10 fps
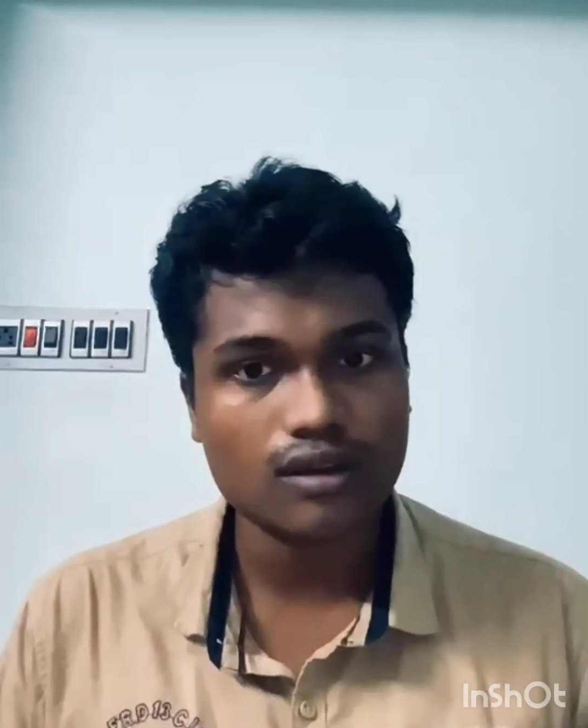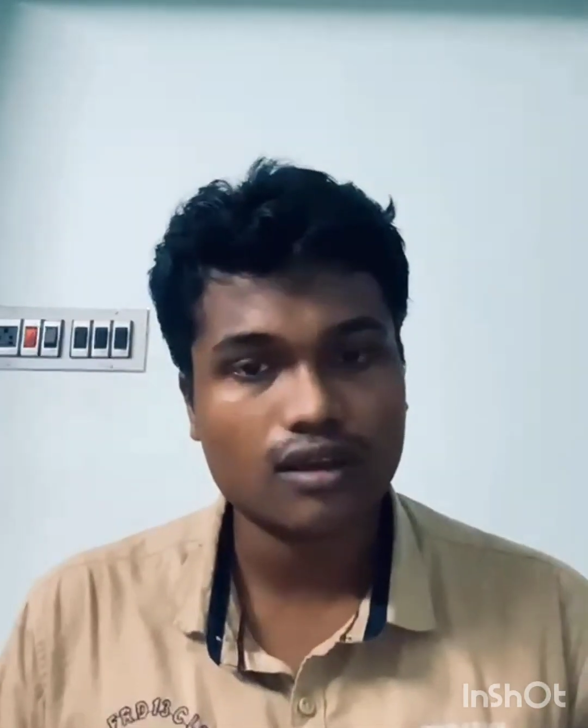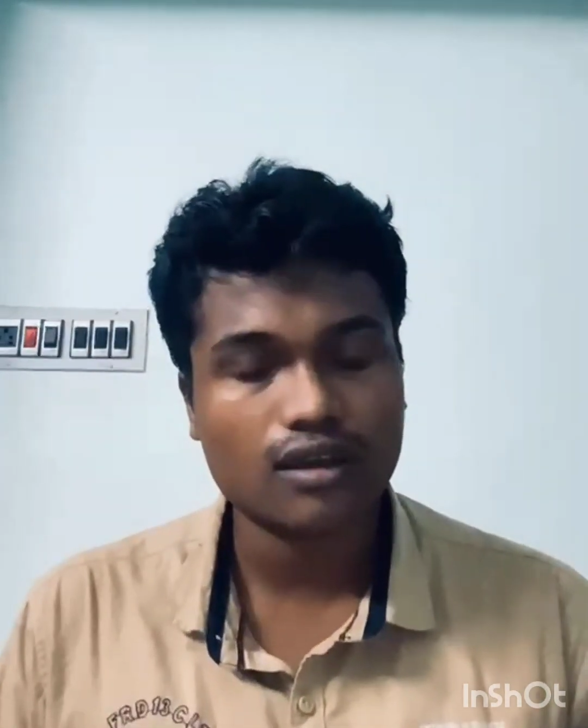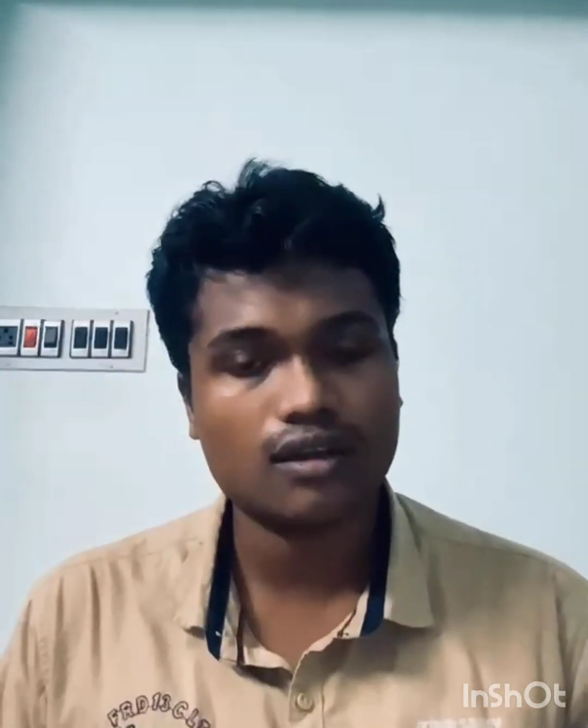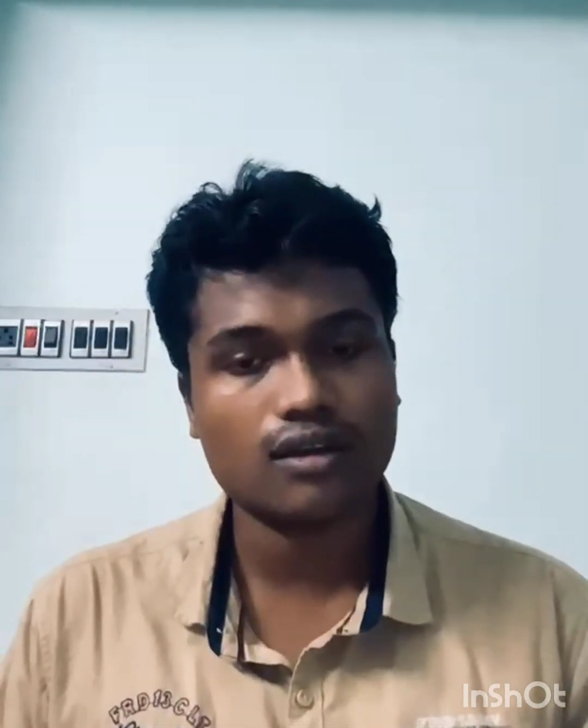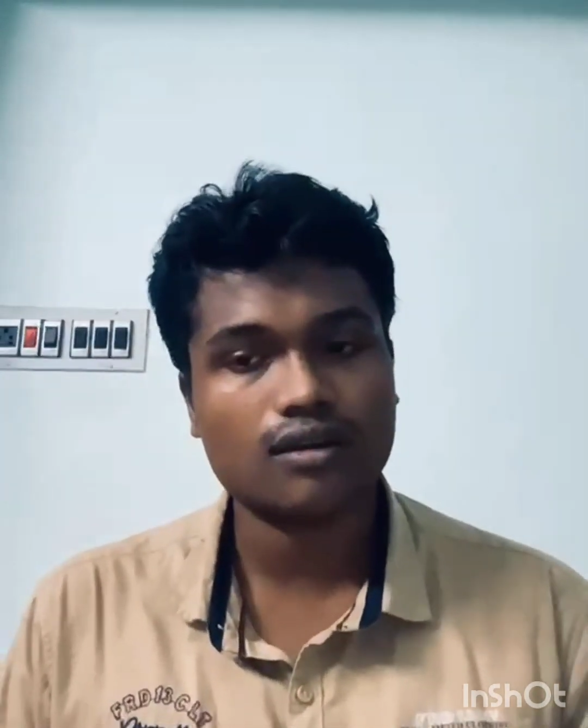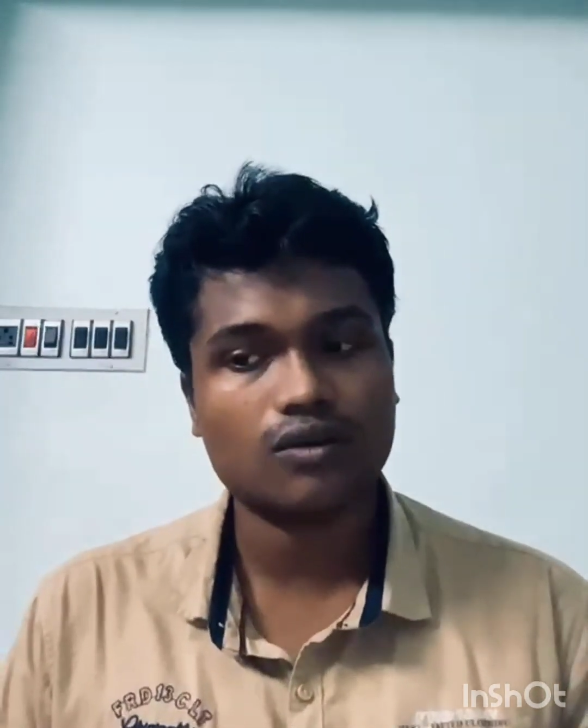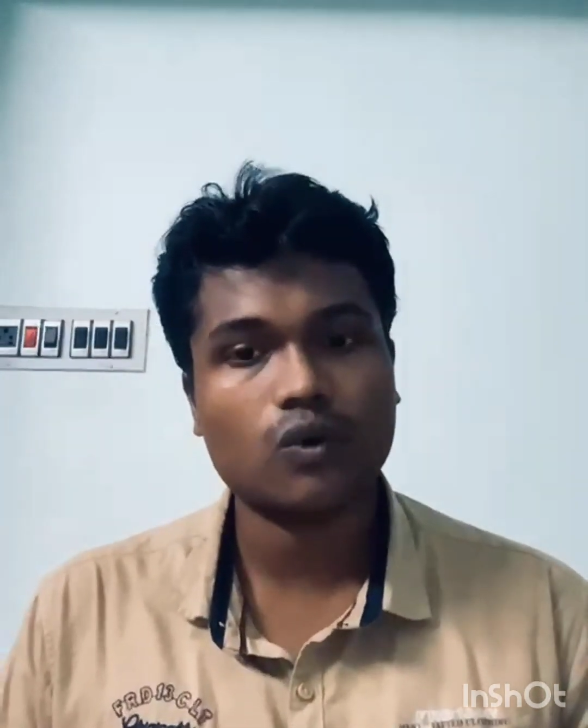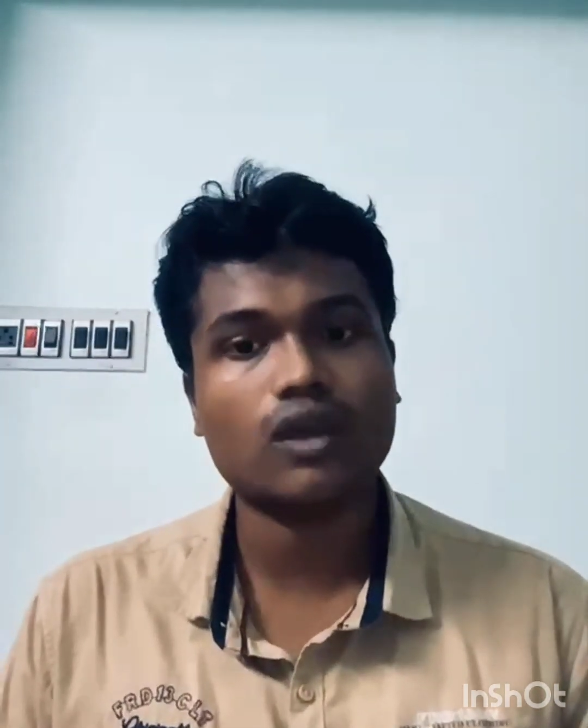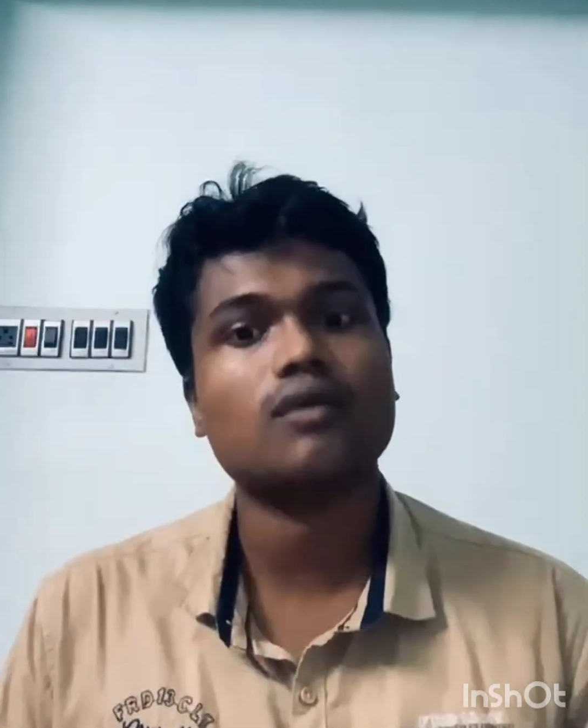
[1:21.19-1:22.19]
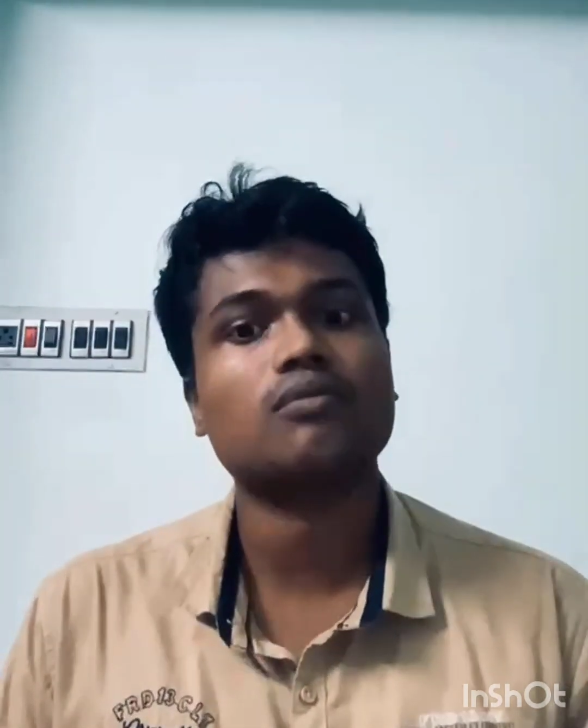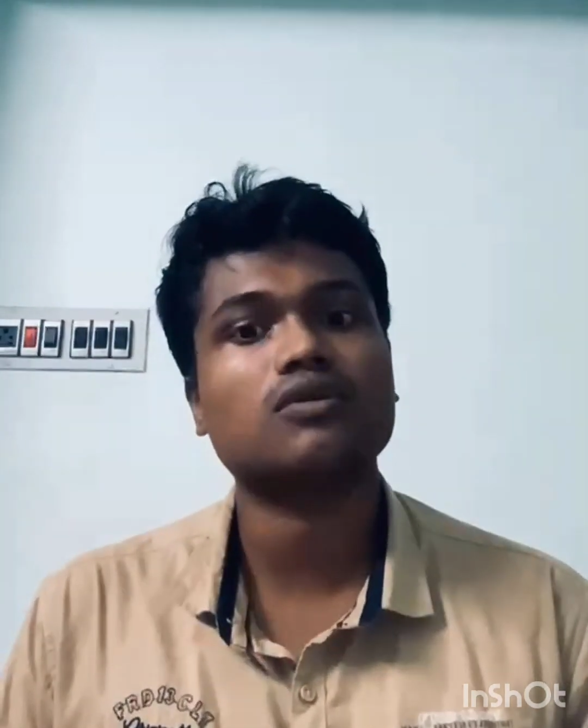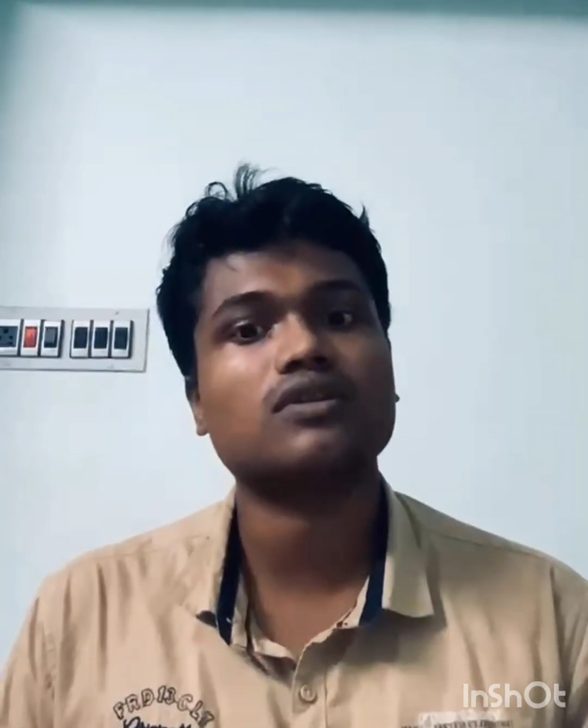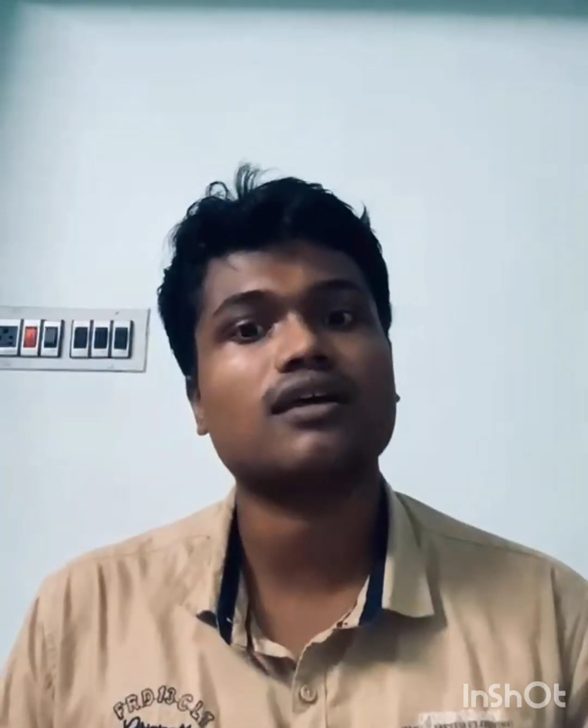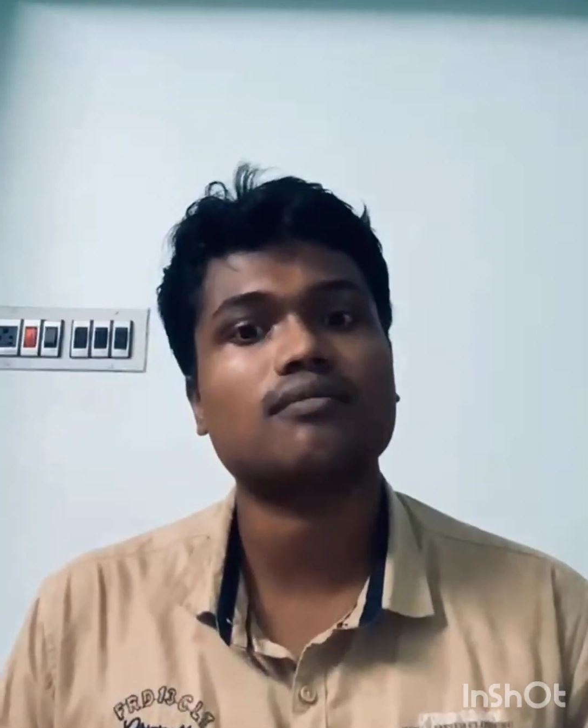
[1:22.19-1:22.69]
in knowing about
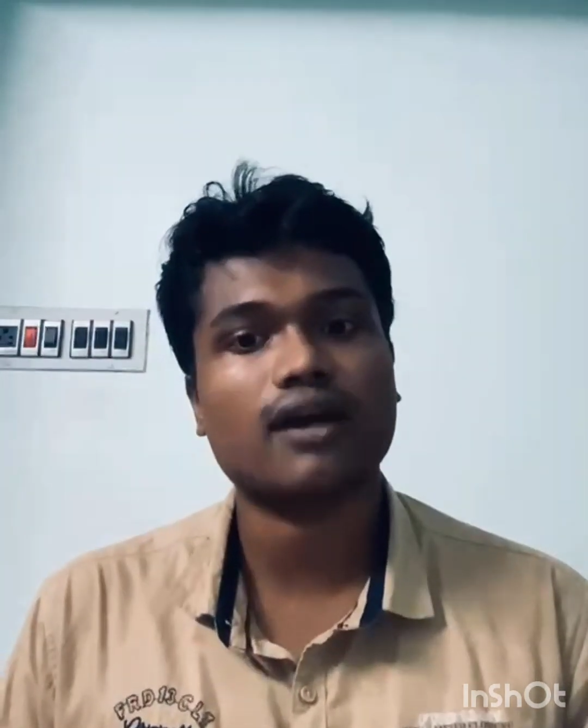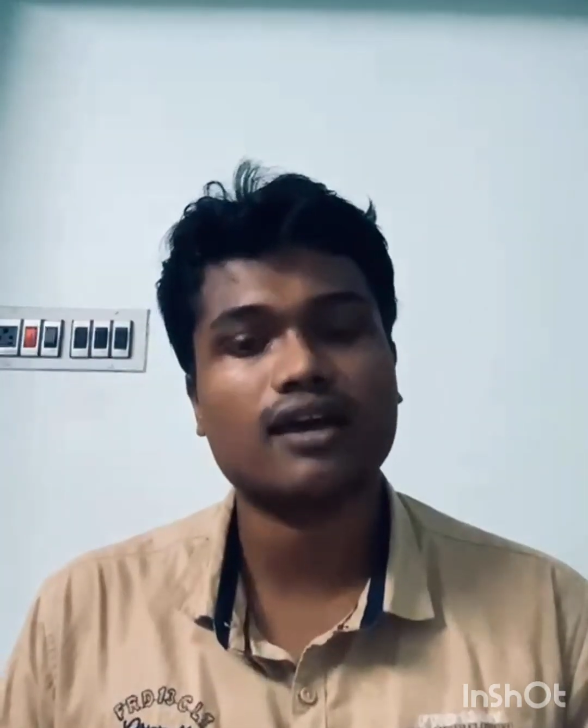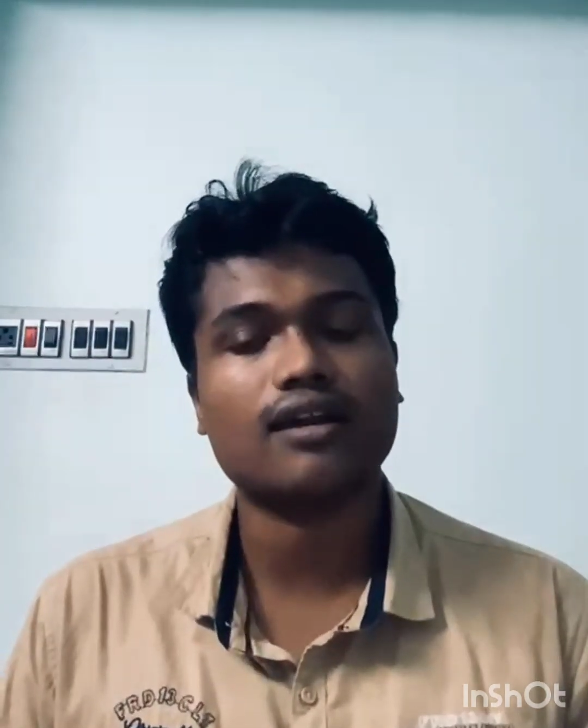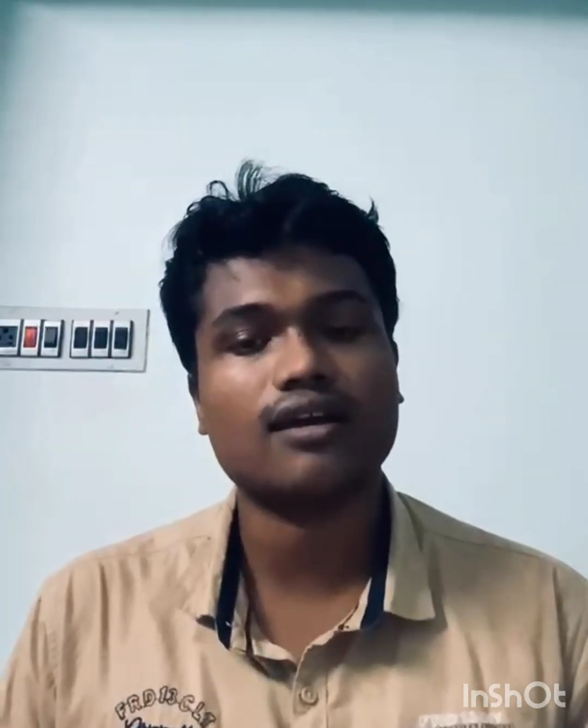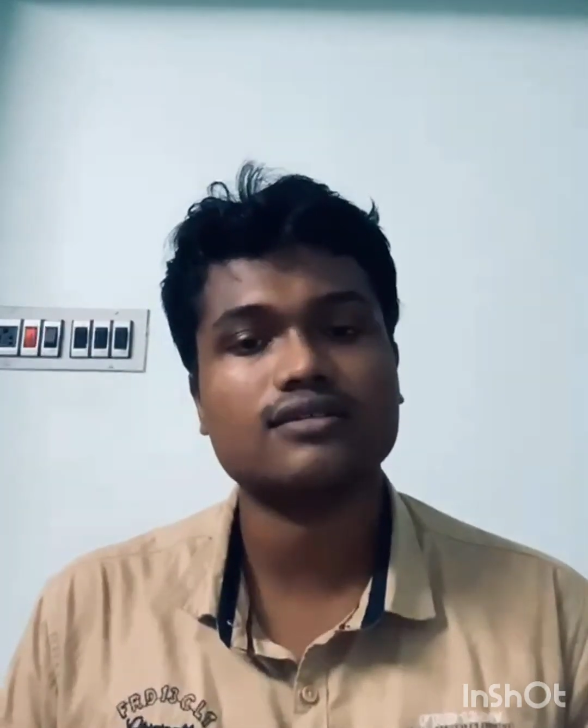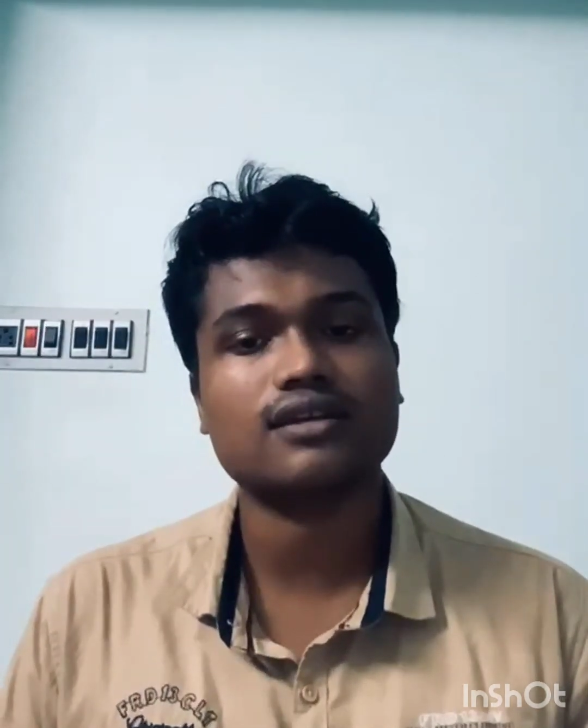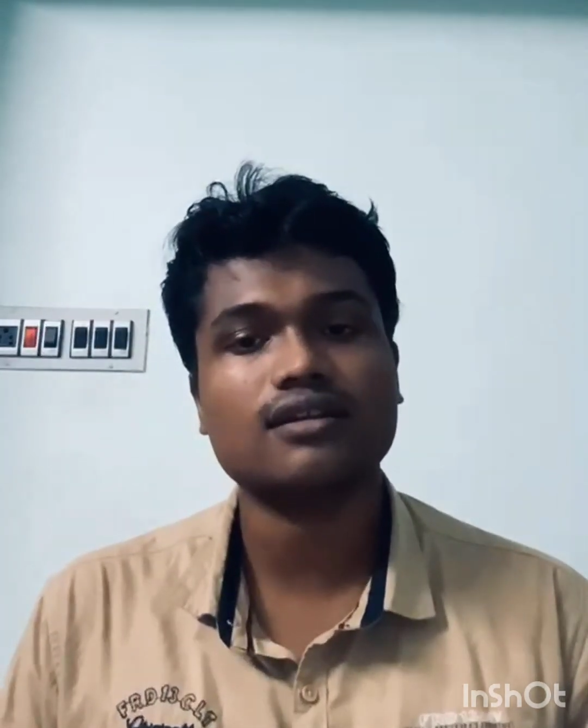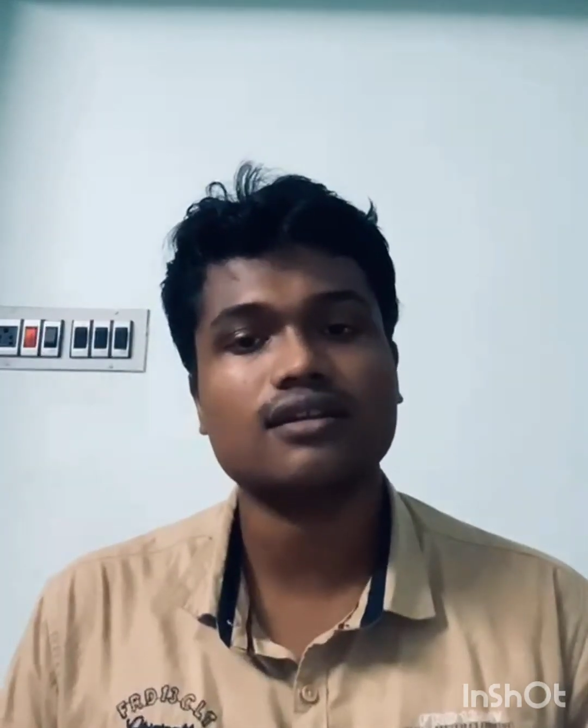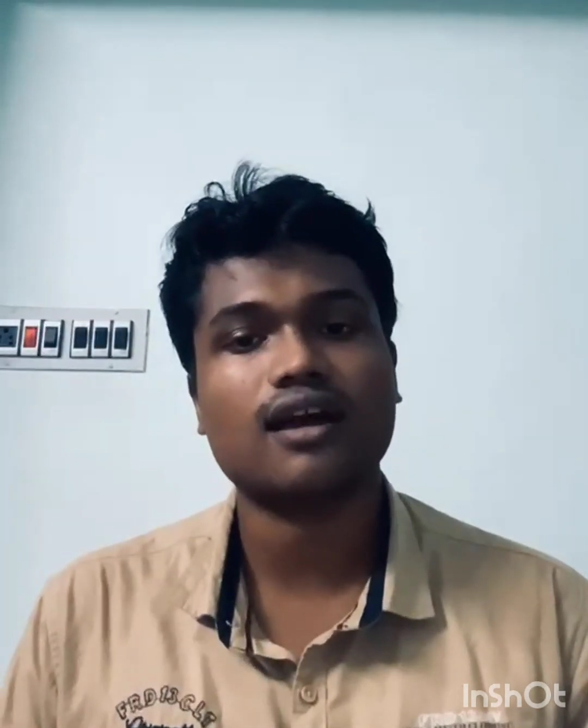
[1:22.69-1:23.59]
their migration